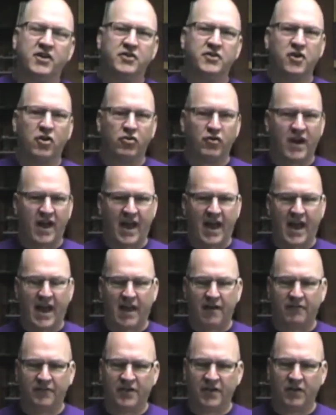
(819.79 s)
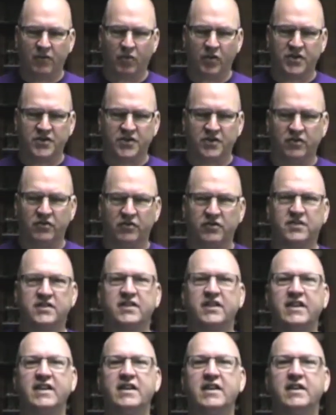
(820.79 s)
don't have the original
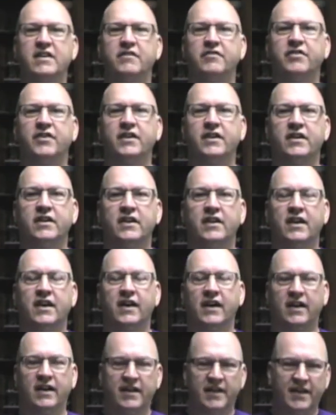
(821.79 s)
sleeve uh,